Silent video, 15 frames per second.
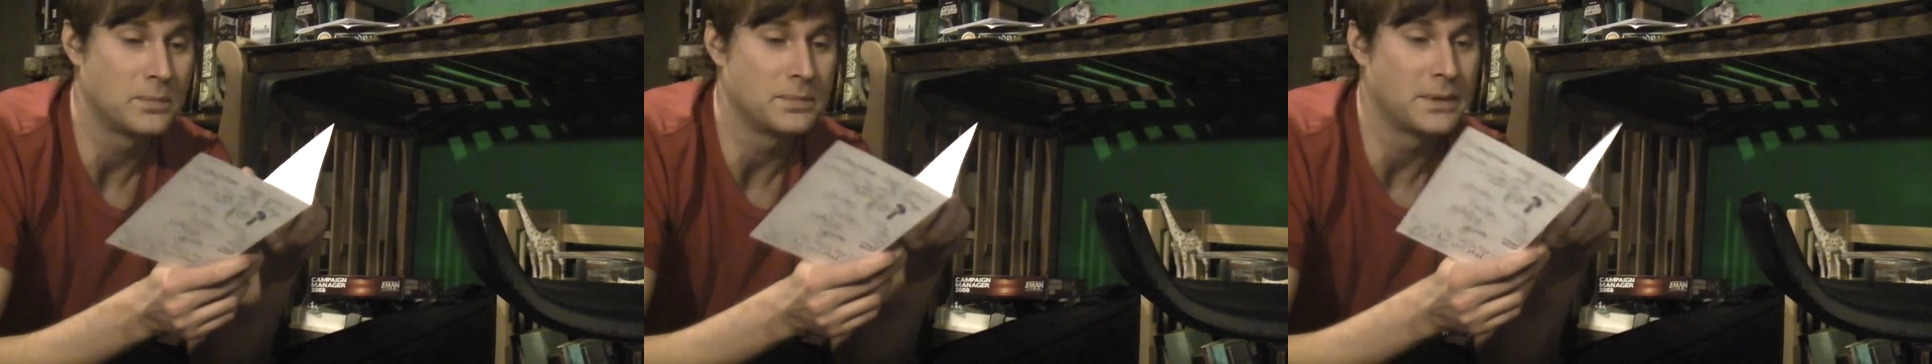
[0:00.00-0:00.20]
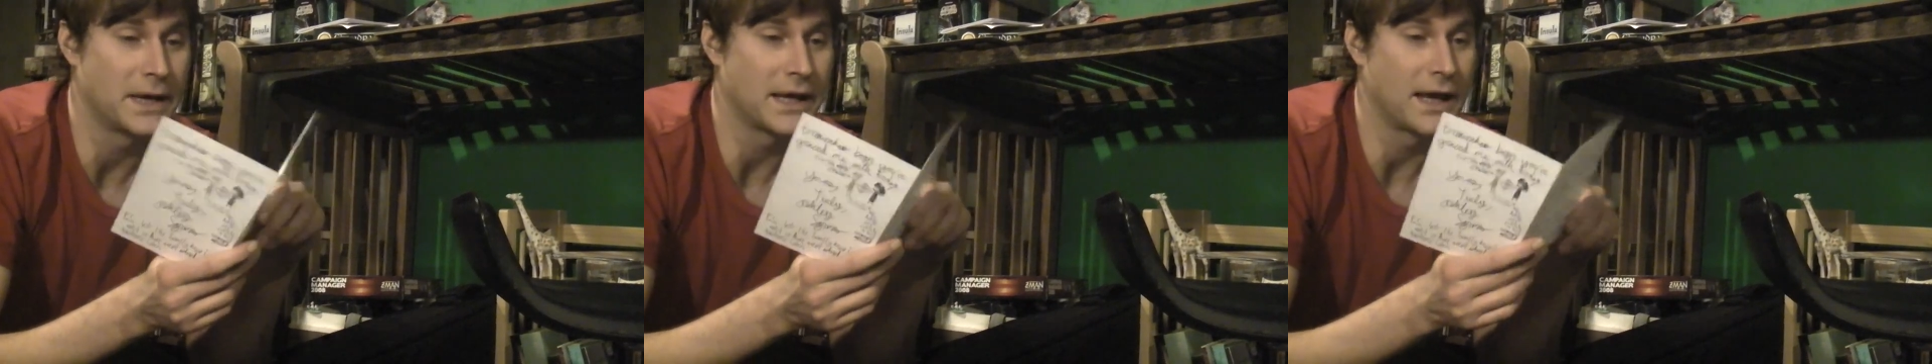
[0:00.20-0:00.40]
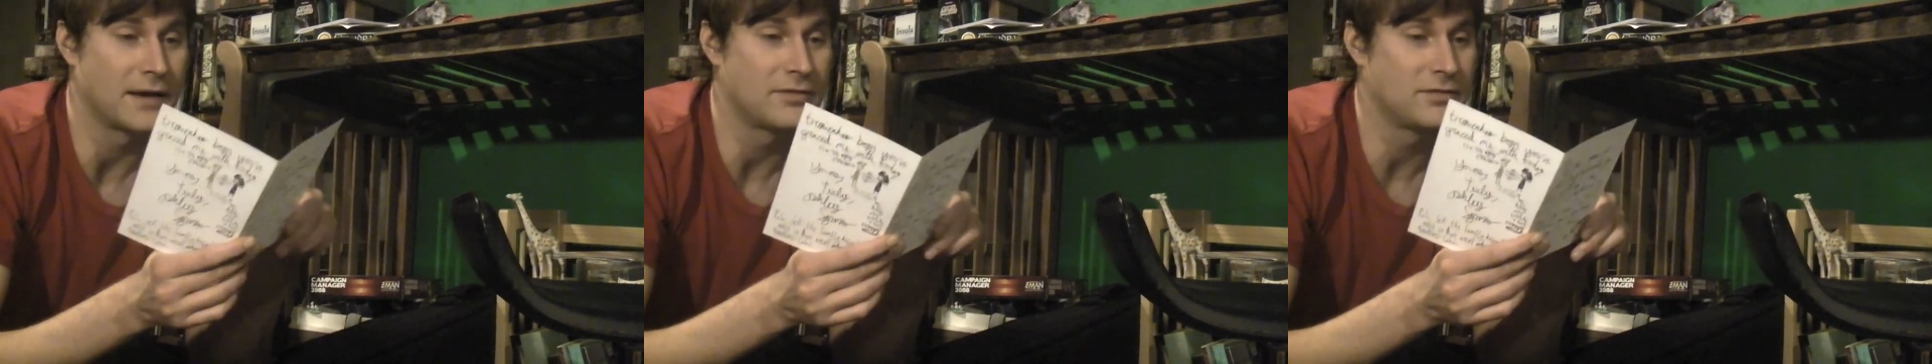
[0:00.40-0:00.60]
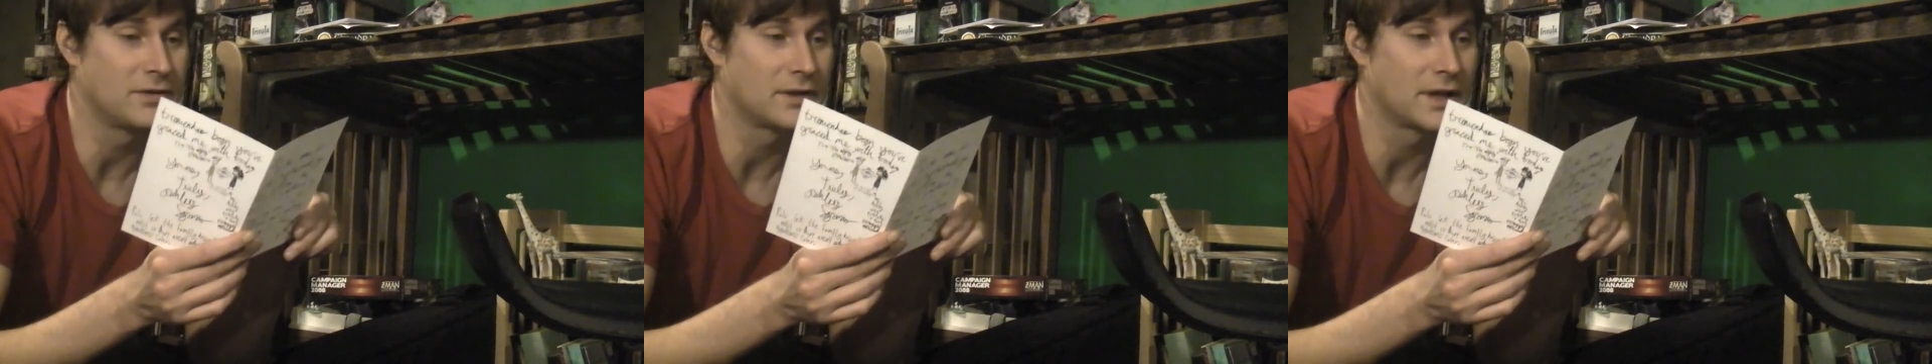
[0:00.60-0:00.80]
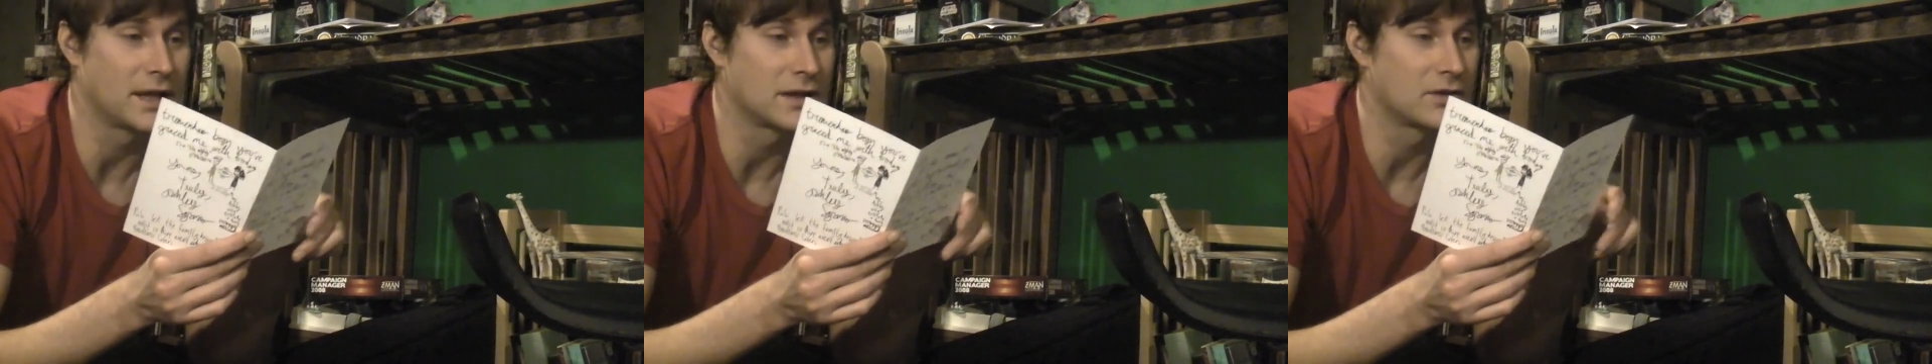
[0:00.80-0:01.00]
But I
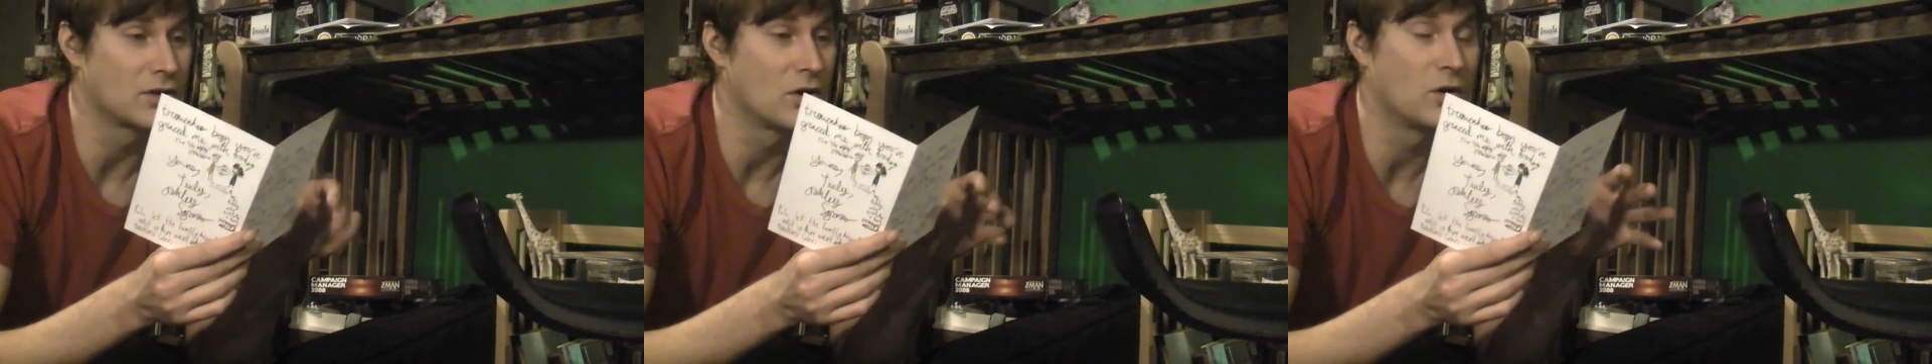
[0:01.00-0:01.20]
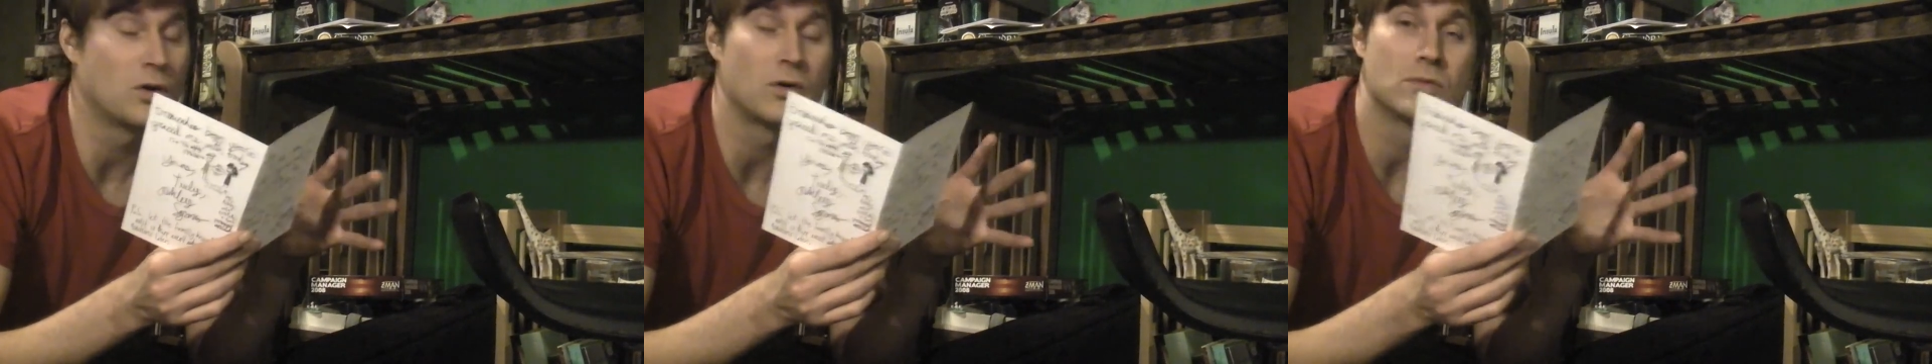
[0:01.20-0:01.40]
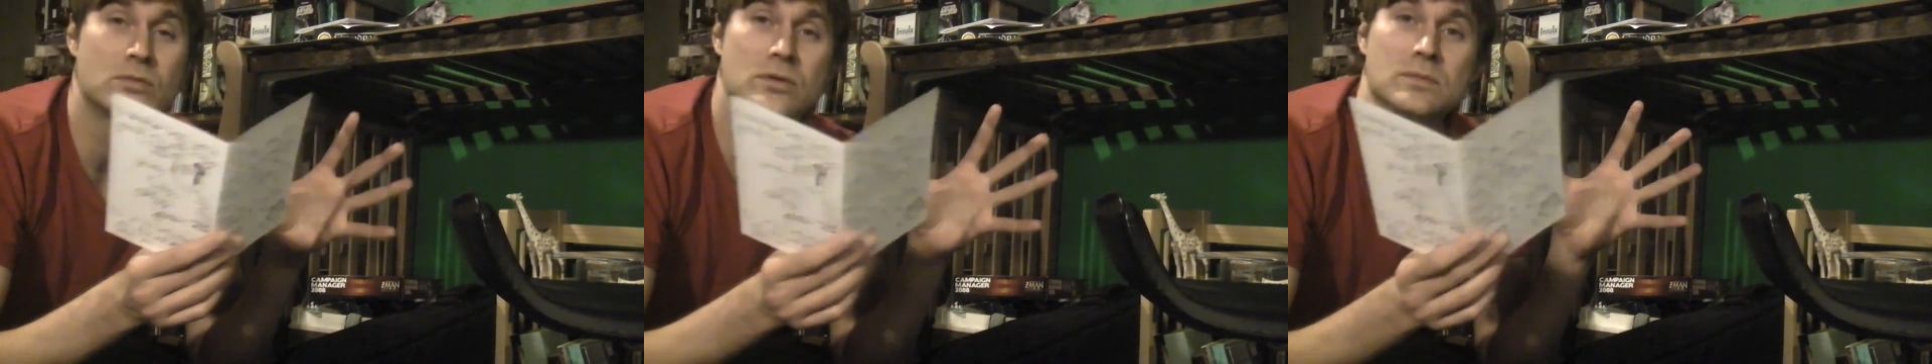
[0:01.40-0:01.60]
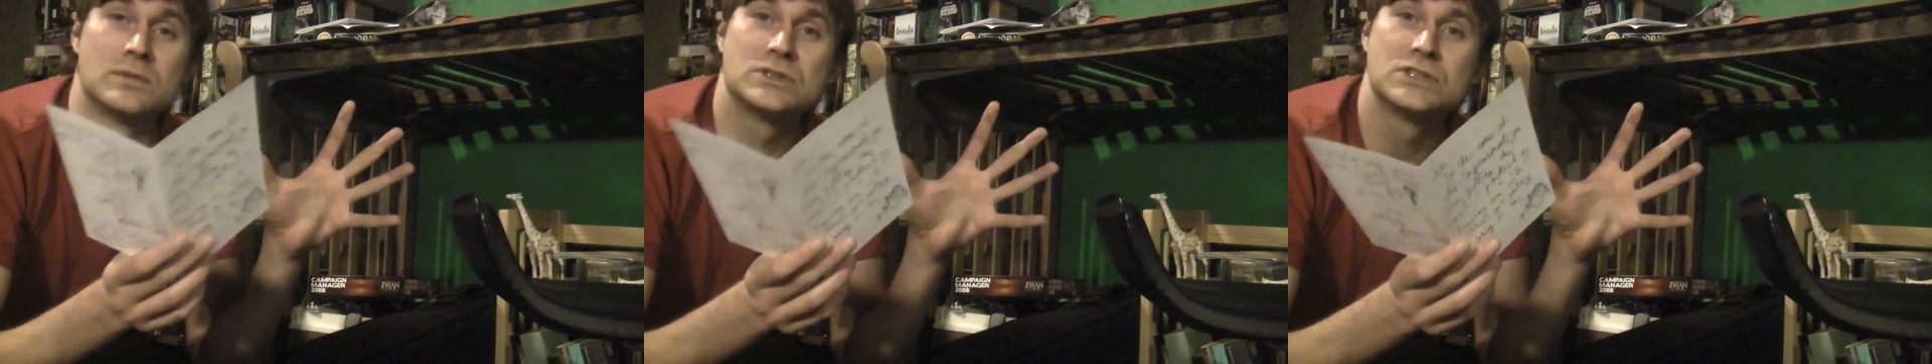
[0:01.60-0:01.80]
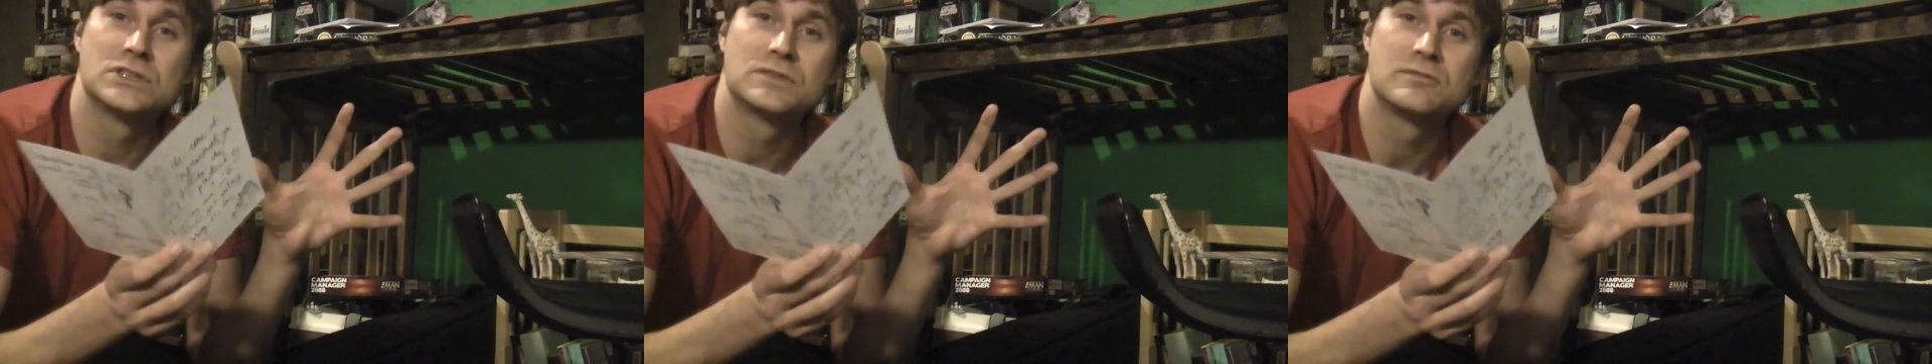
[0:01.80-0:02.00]
feel like the whole room
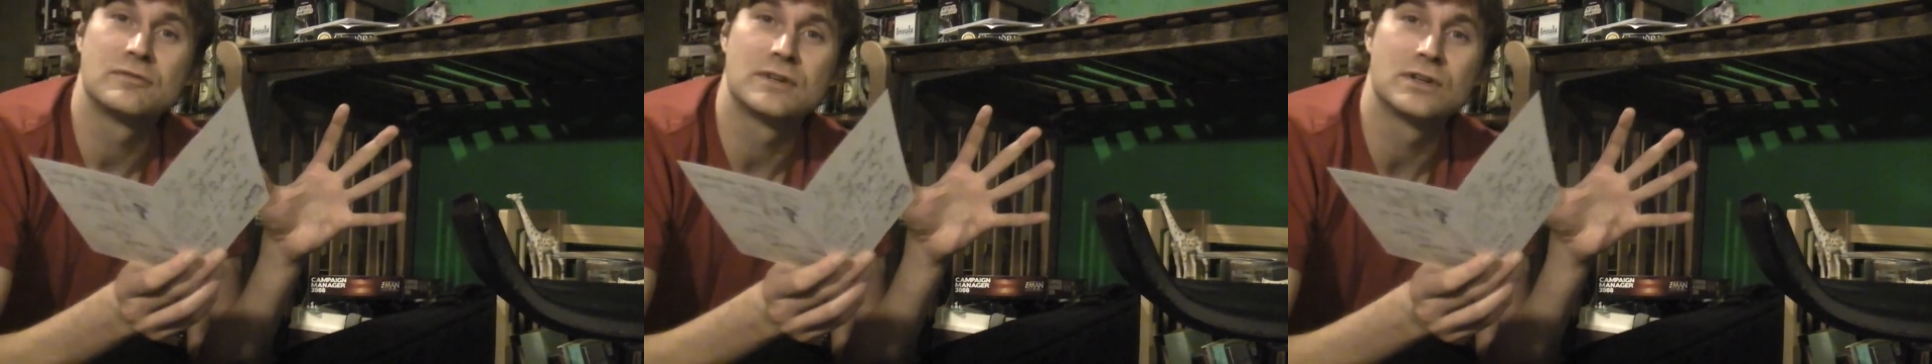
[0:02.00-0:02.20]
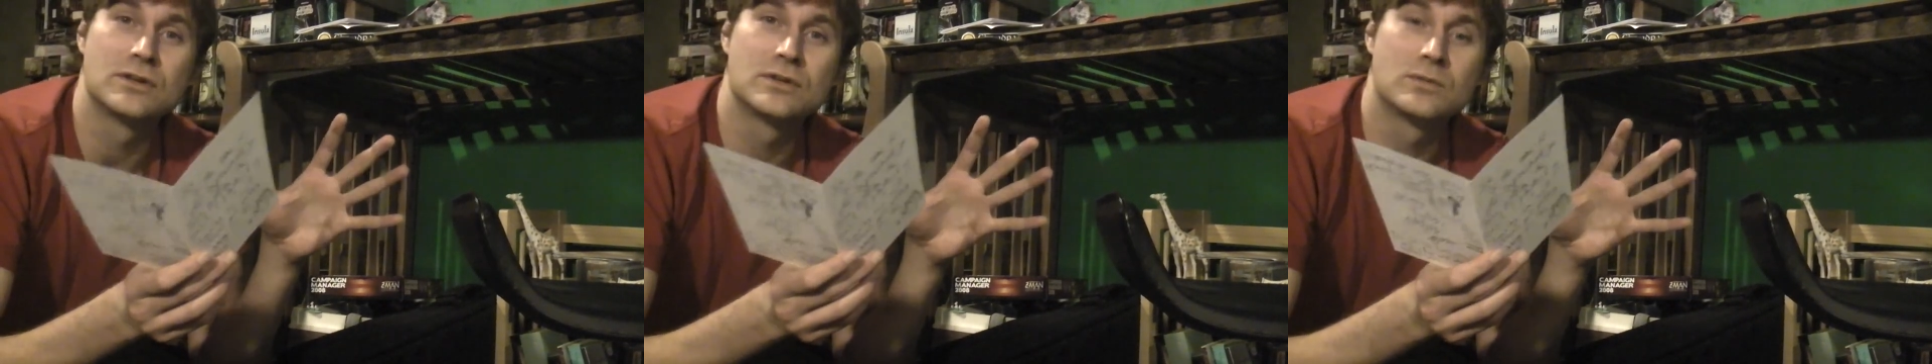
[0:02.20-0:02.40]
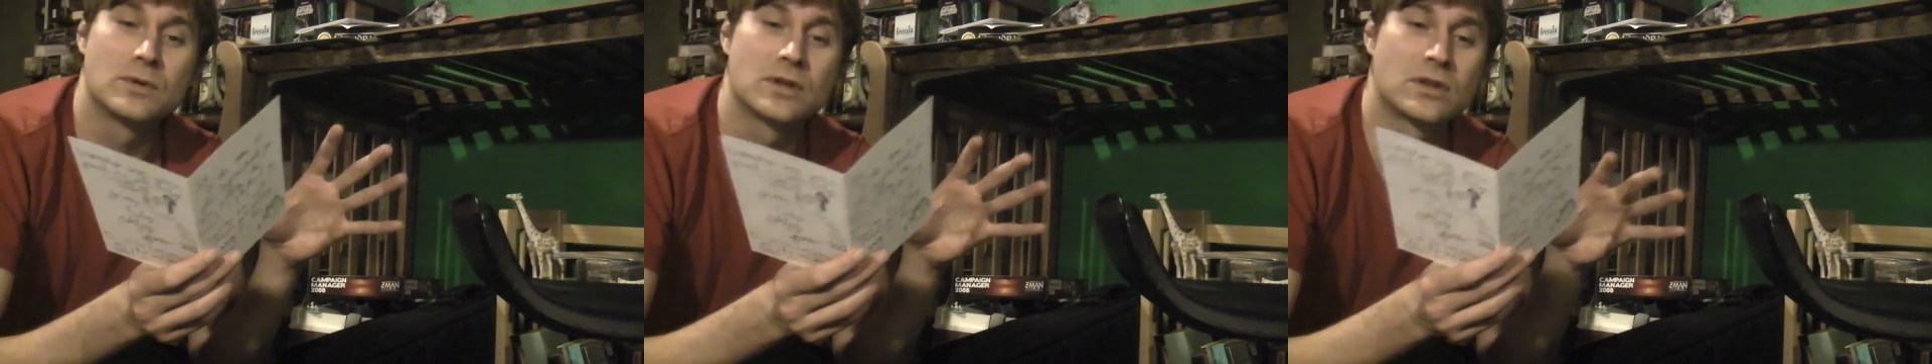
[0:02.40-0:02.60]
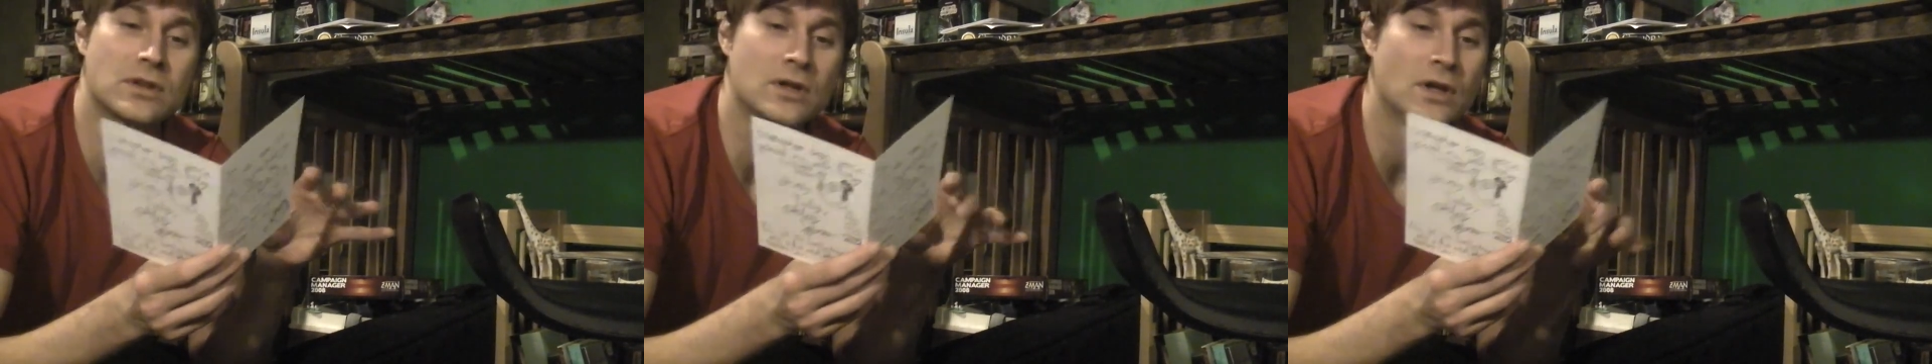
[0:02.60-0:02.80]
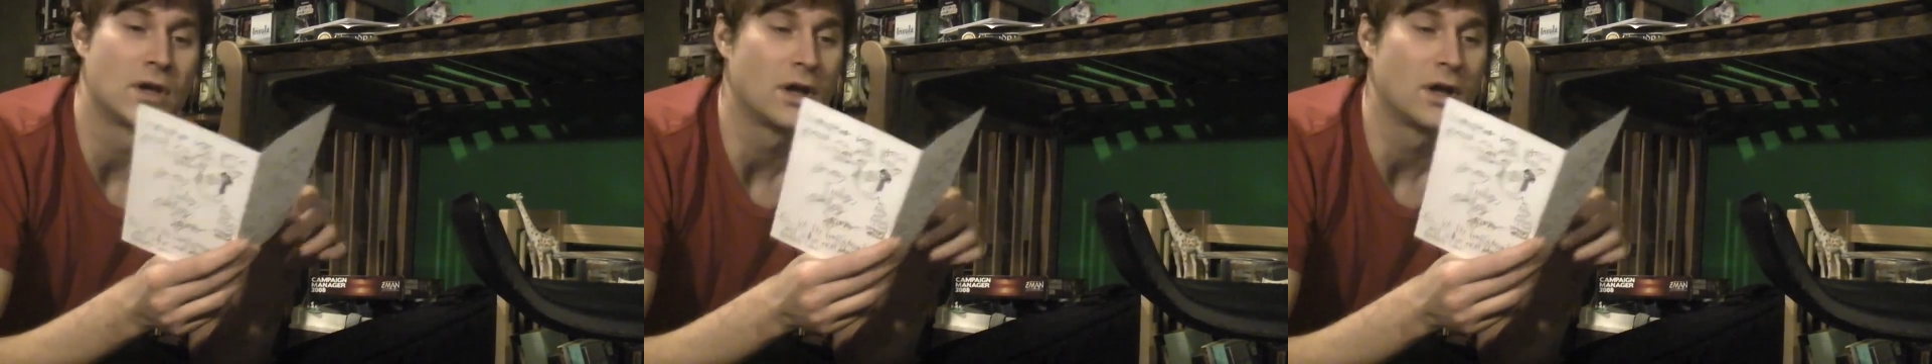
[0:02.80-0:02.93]
is just filled with